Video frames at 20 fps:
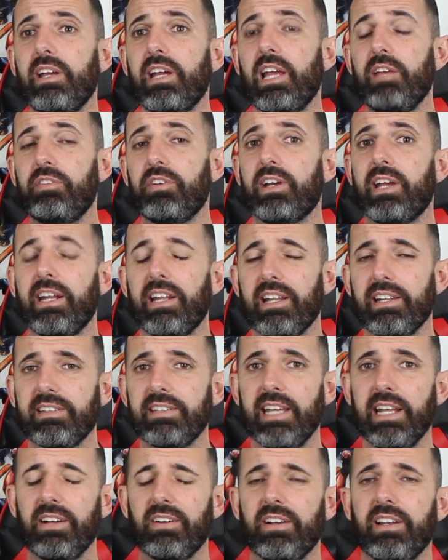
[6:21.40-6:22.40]
if you're getting a
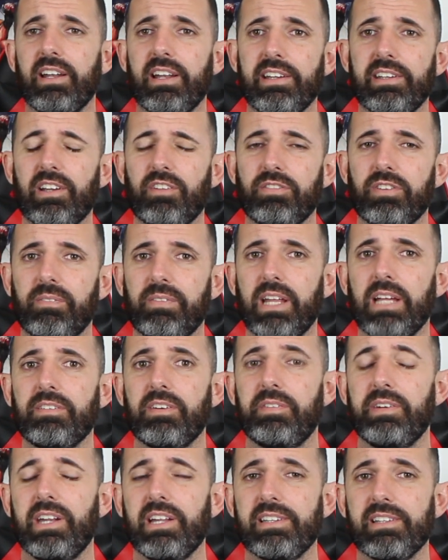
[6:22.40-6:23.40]
standard edition from them,
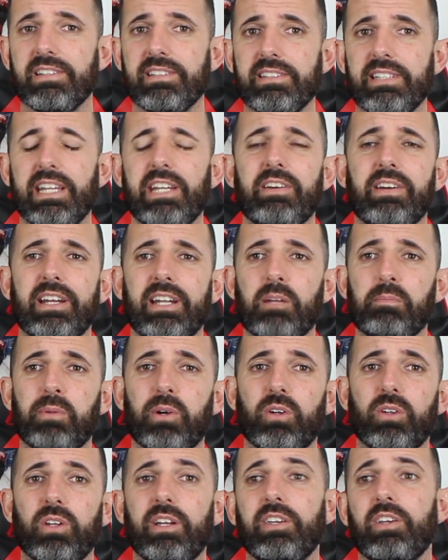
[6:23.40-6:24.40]
if it doesn't say you're getting a
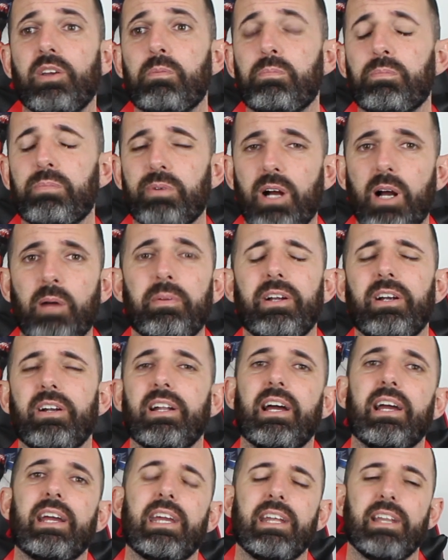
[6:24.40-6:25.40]
booklet, you probably are
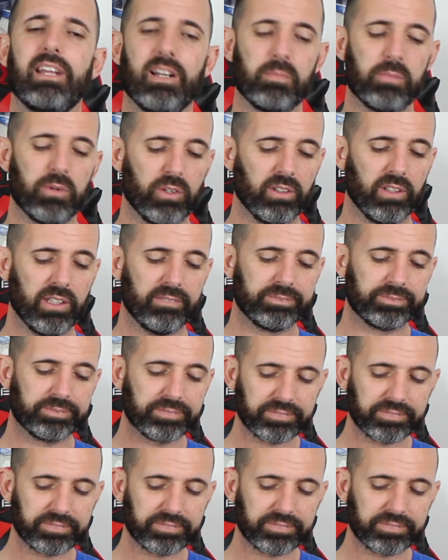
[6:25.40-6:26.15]
not getting a booklet.